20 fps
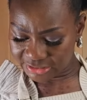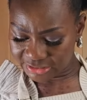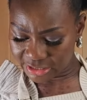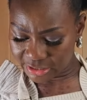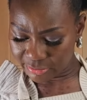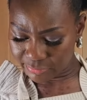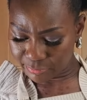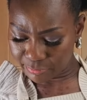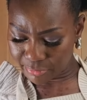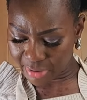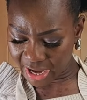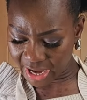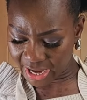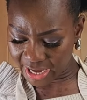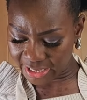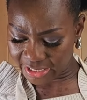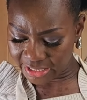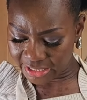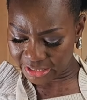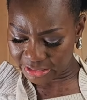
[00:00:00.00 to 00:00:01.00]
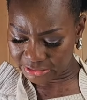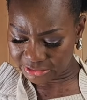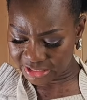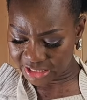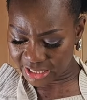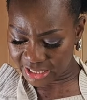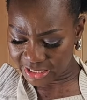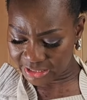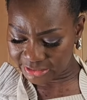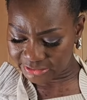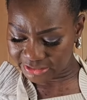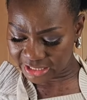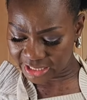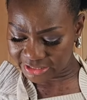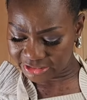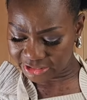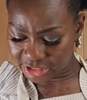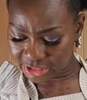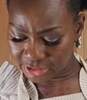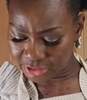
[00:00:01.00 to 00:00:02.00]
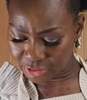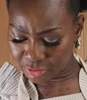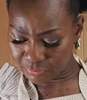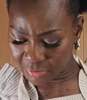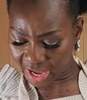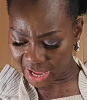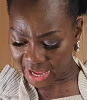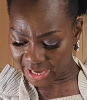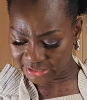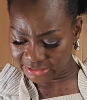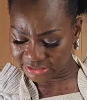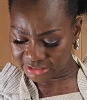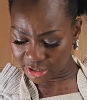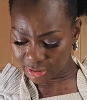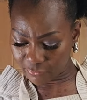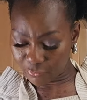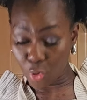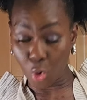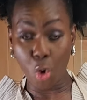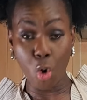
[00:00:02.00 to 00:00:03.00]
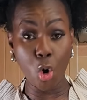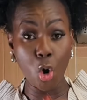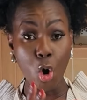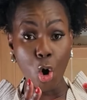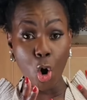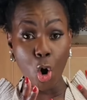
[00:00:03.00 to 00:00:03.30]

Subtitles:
say my titanium XL. Ooh!